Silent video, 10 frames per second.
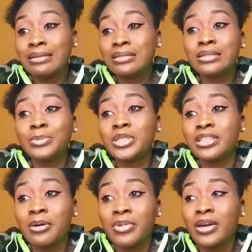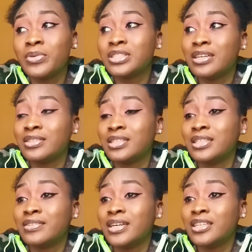this milk that I'm buying 1,000
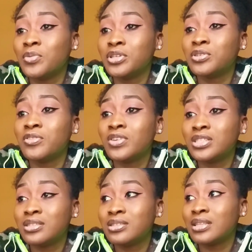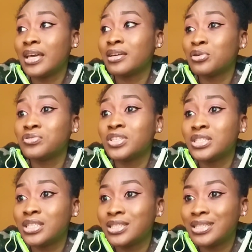naira, yeah, when you convert it, is like
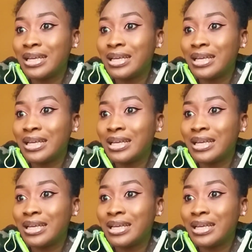100k.